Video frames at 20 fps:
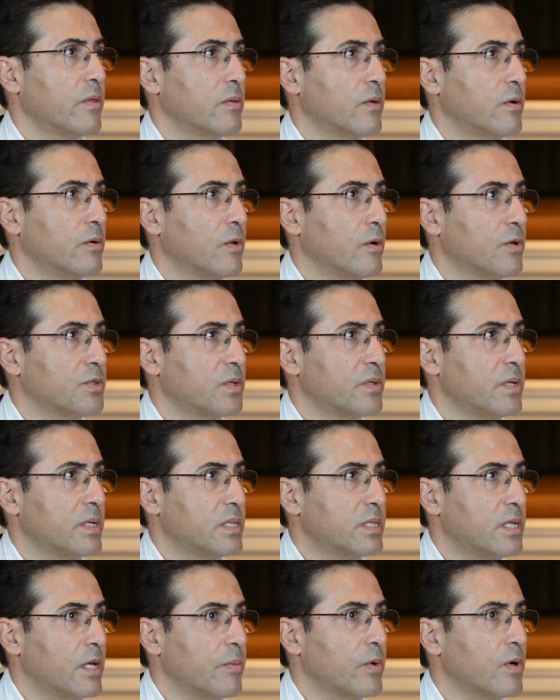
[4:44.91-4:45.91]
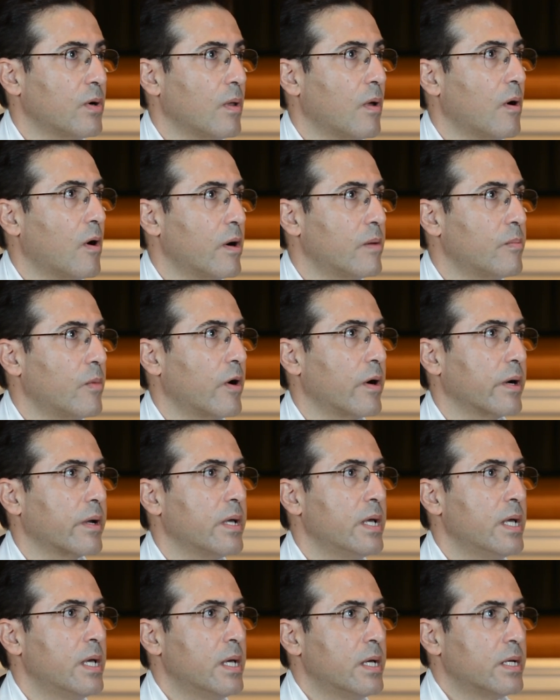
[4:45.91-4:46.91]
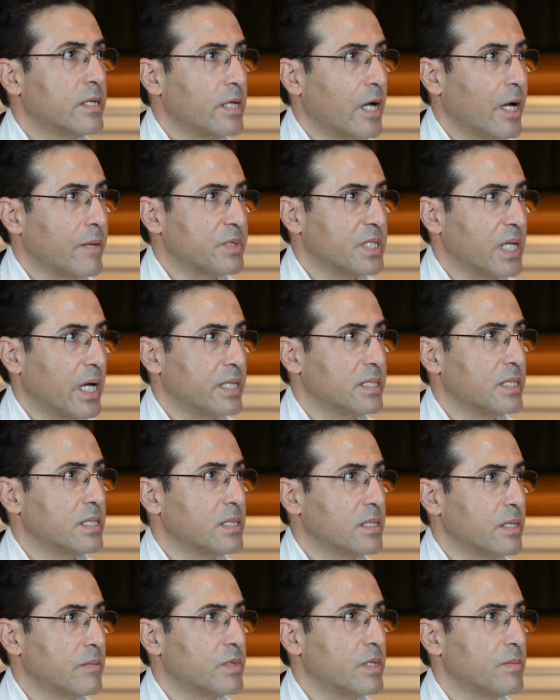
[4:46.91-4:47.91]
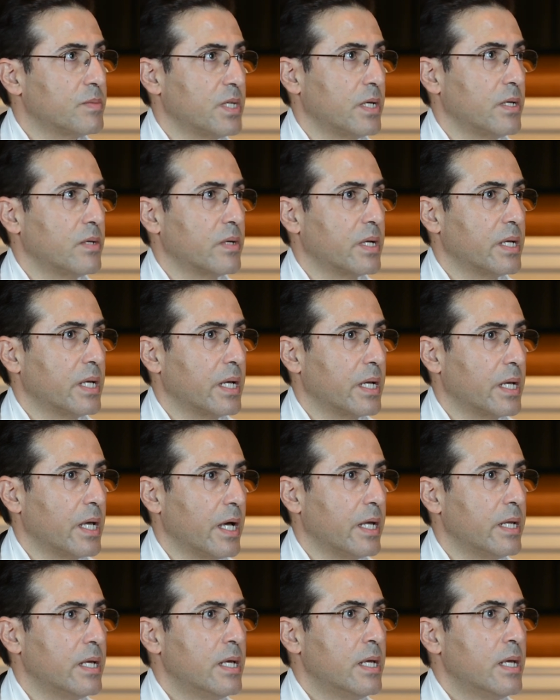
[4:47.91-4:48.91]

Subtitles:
Those are the typical hallmark type signs and symptoms that you're going to get.